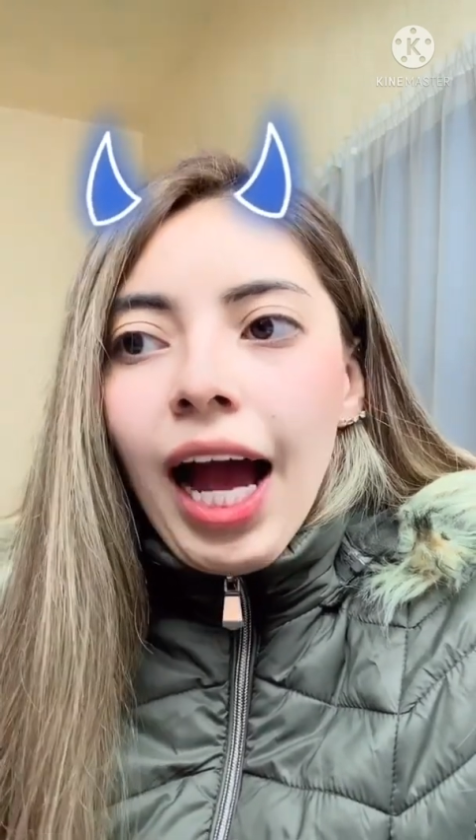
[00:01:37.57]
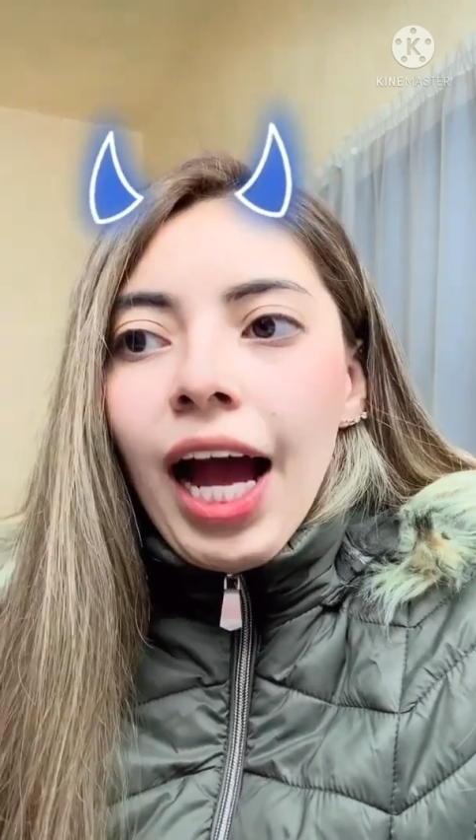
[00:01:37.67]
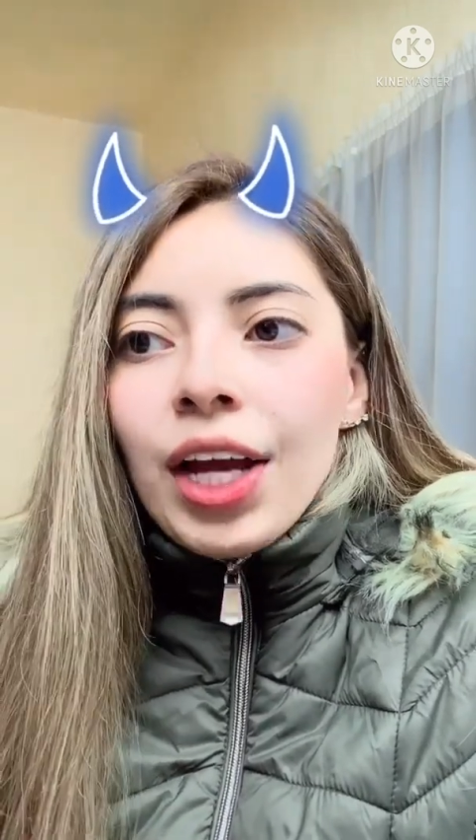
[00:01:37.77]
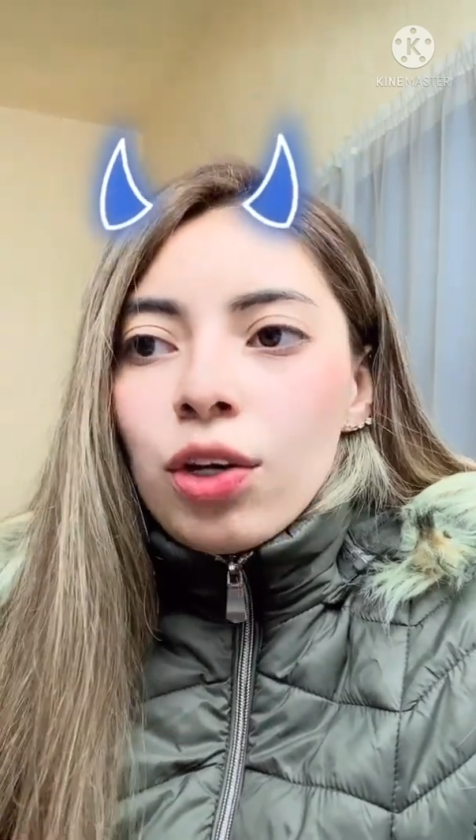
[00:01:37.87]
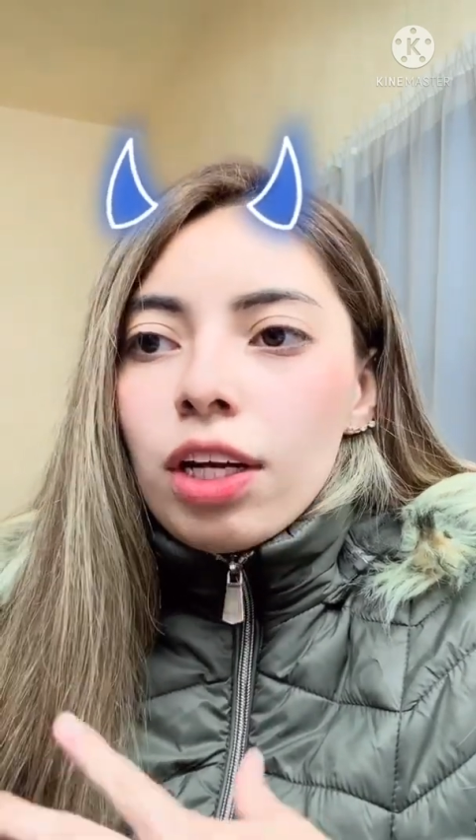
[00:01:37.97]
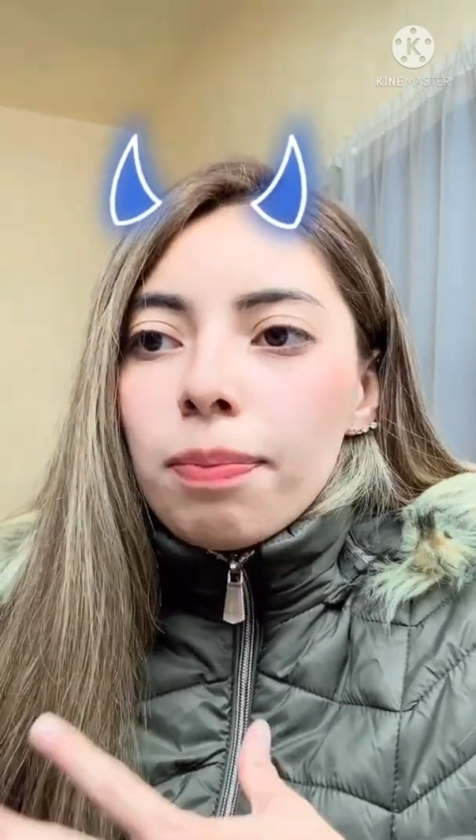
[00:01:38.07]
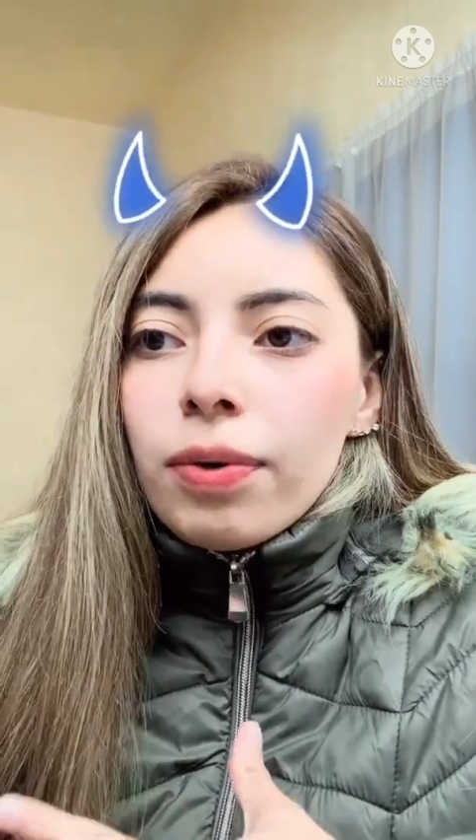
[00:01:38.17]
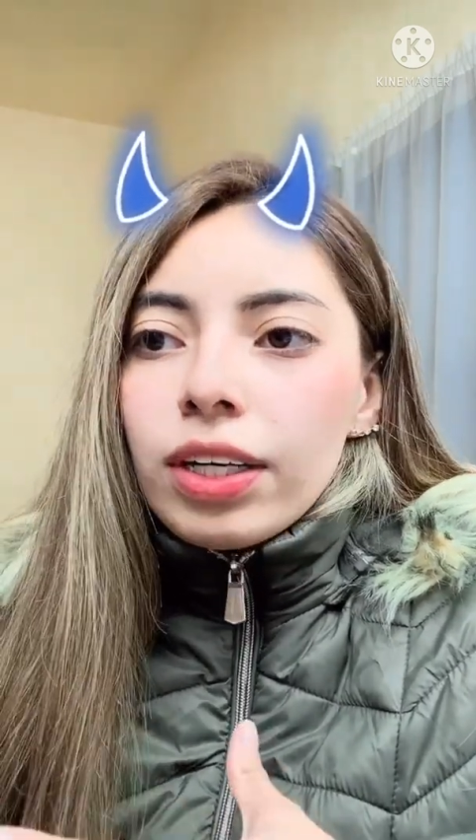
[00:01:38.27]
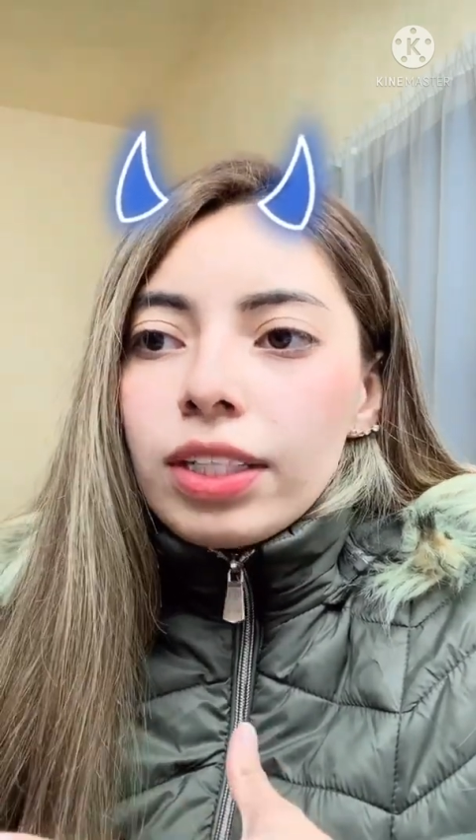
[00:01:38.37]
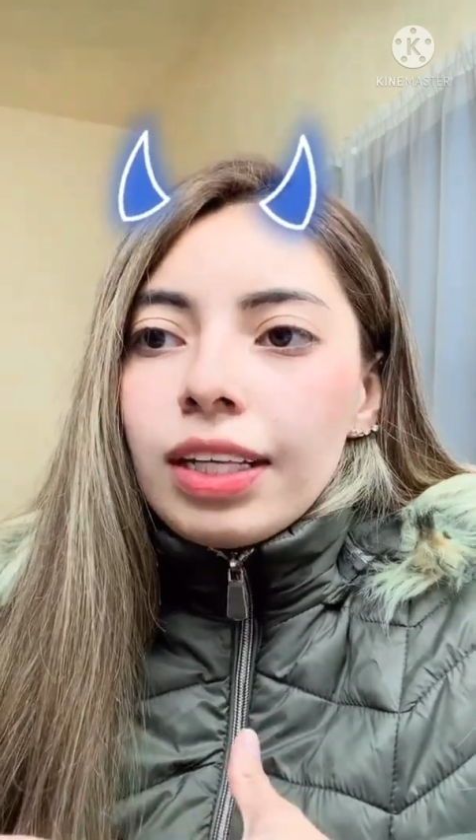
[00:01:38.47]
a
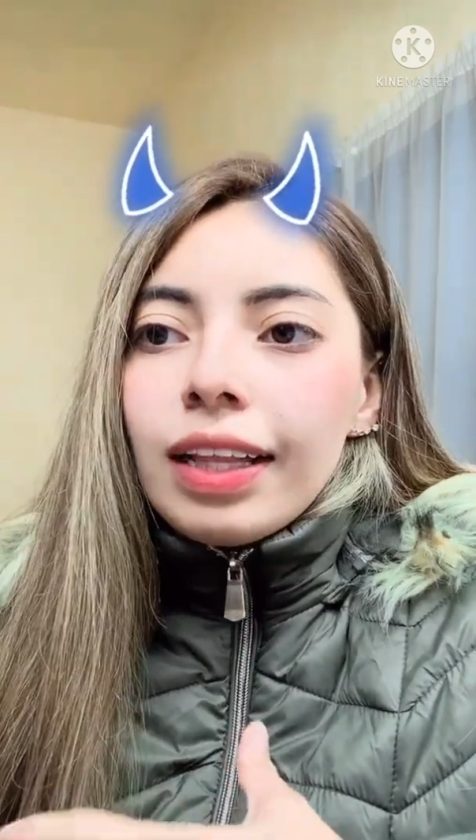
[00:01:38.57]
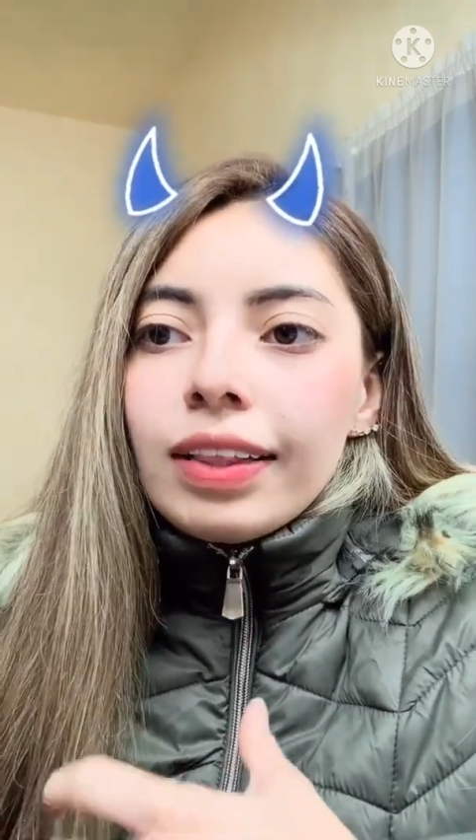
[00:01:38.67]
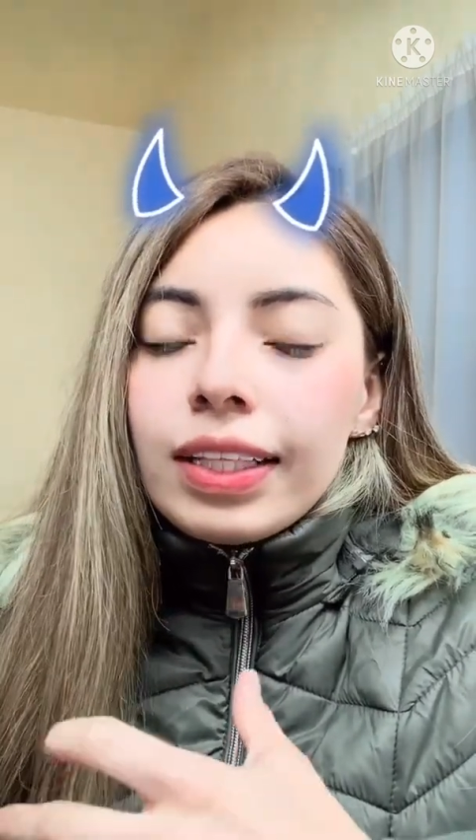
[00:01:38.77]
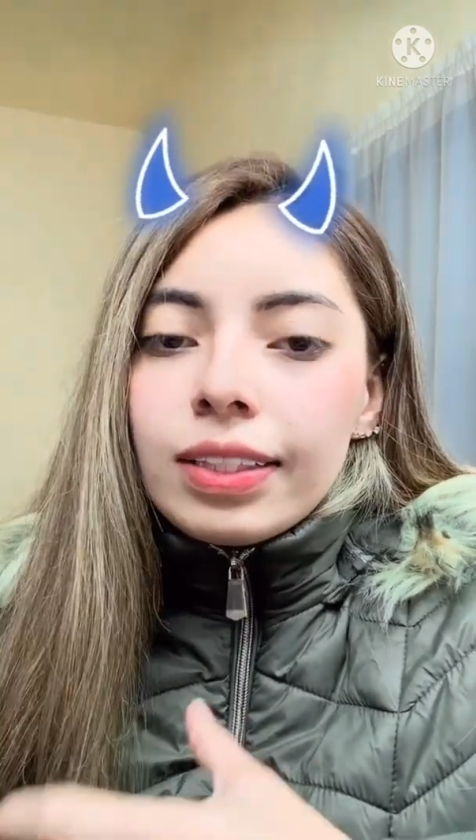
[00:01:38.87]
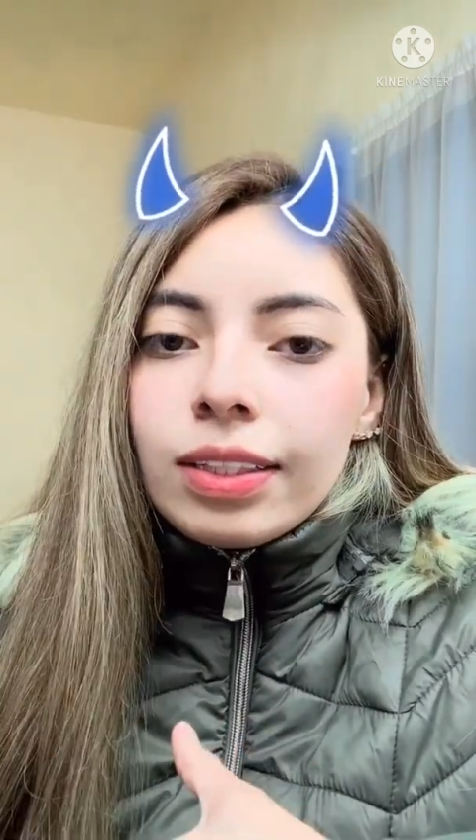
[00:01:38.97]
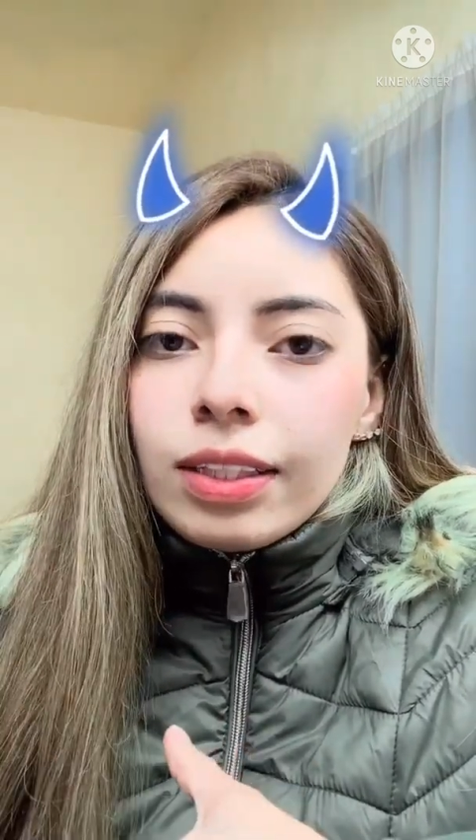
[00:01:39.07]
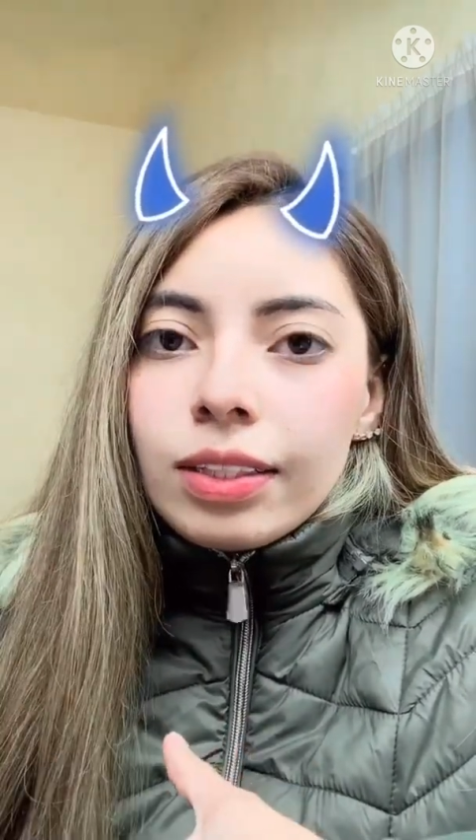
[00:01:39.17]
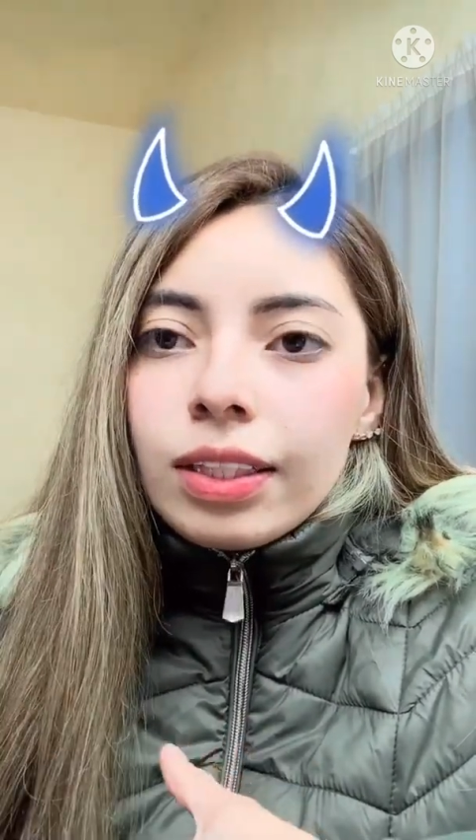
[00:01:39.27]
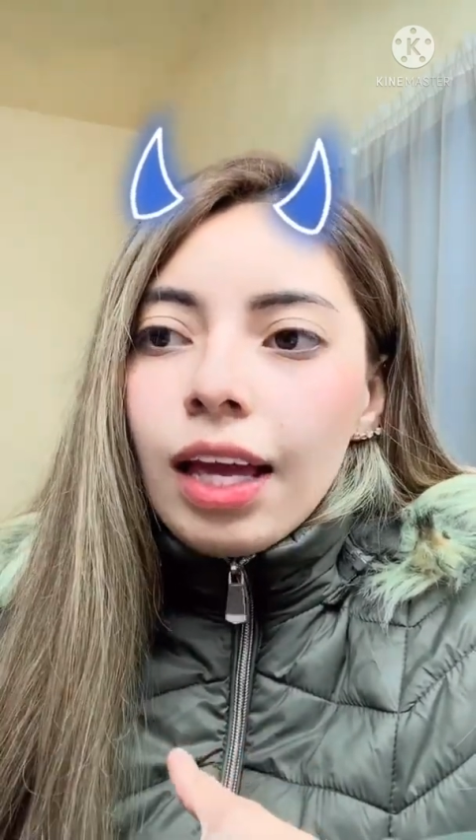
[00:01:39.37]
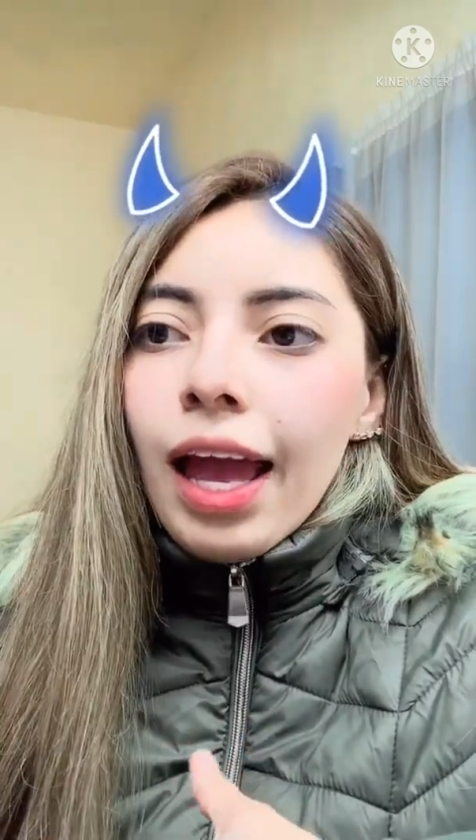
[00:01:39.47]
universal
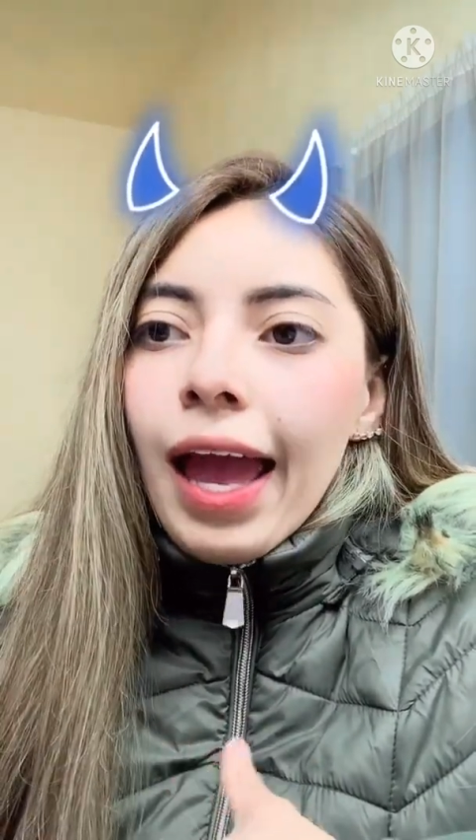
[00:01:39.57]
disease,